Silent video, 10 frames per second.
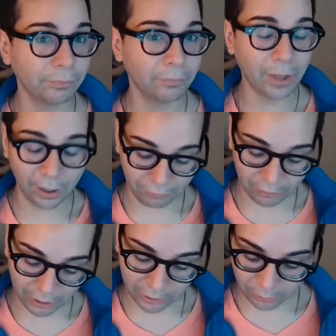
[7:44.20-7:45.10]
They feel
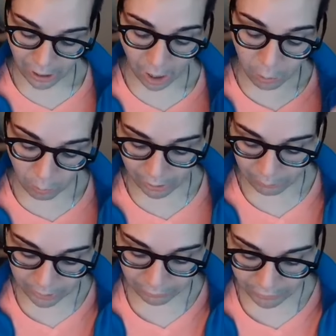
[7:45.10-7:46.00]
like they're not quite
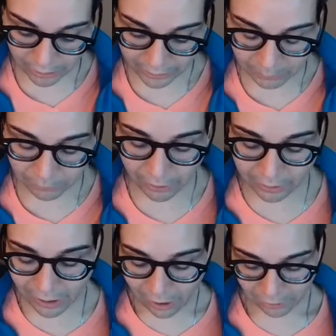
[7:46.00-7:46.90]
ready for that experience.